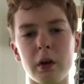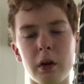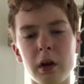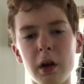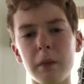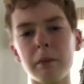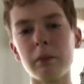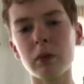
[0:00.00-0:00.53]

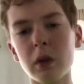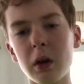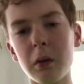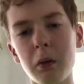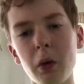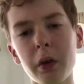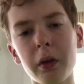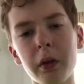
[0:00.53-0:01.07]
Yep.
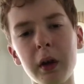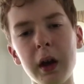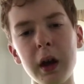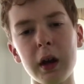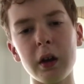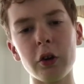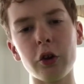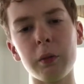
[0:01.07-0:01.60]
Once
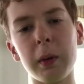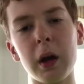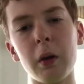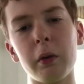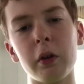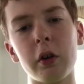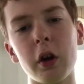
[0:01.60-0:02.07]
again, it should be able